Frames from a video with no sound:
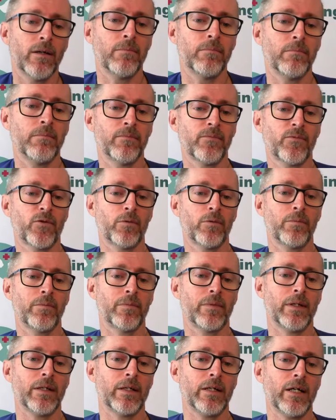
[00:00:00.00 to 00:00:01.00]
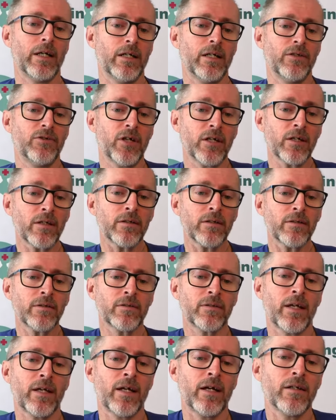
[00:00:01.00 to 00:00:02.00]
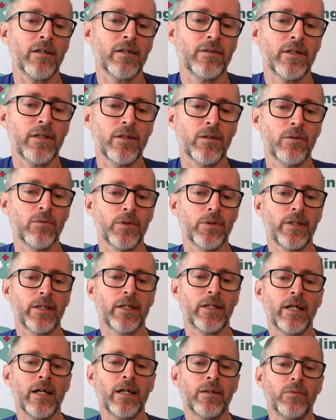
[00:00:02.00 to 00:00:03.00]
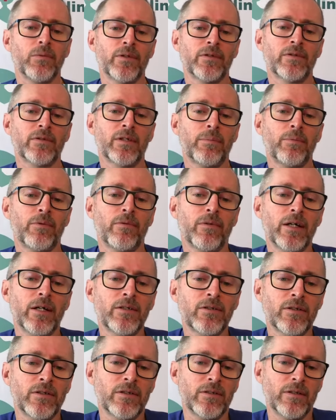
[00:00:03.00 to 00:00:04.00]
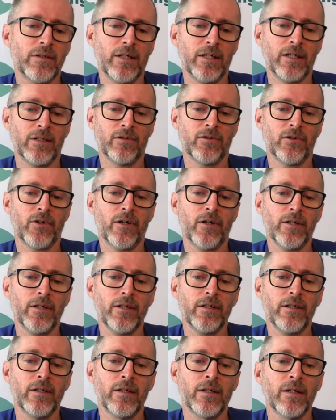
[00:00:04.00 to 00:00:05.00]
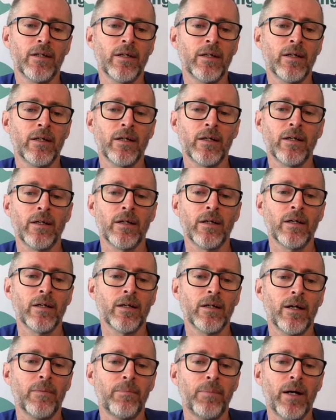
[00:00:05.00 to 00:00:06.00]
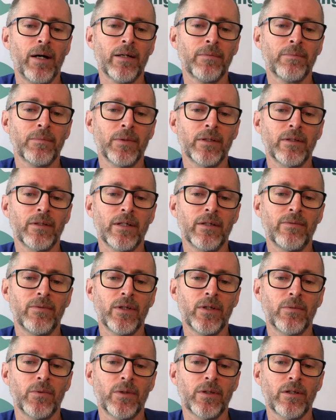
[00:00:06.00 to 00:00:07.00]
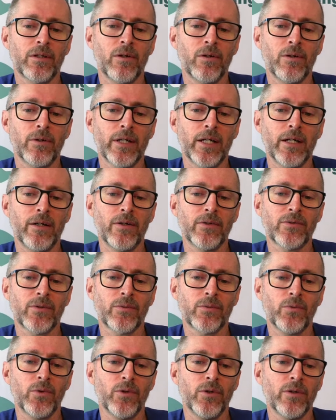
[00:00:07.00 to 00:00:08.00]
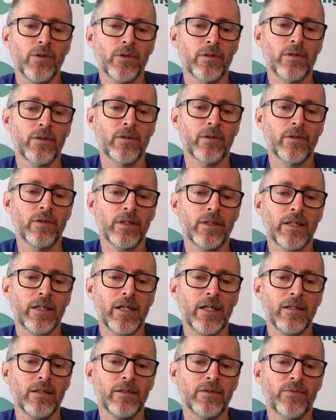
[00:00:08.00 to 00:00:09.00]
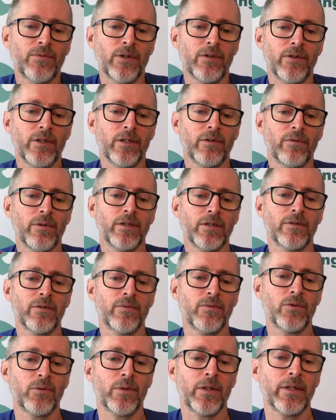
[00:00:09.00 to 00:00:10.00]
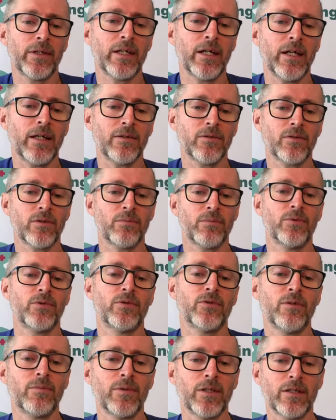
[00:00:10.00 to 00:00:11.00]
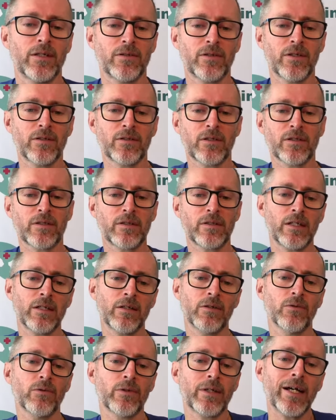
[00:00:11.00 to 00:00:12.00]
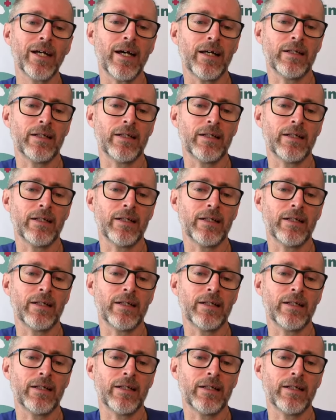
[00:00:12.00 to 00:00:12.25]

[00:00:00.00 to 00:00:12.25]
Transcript: From A. Jenkins, how to deal with a cat with separation anxiety. Apartment living with long hours at work. The cat is very aggressive to other cats. So I'm presuming it's just a single cat.